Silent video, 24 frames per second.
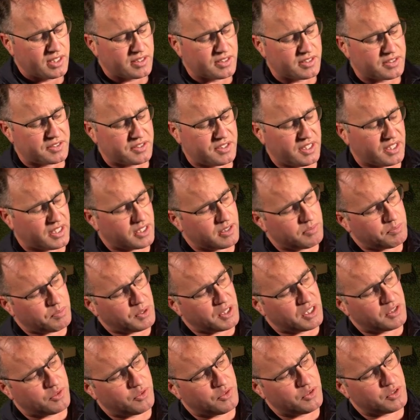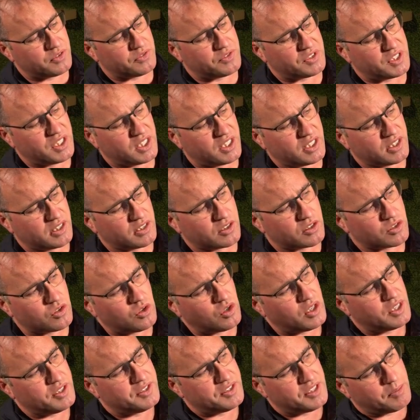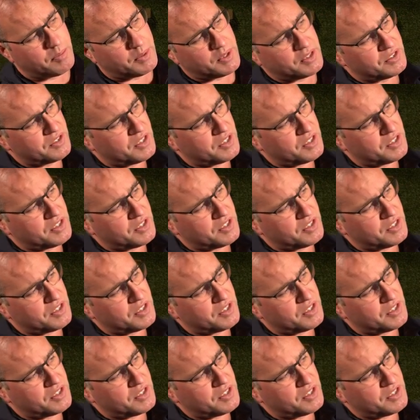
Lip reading: The second benefit of setting the guides up in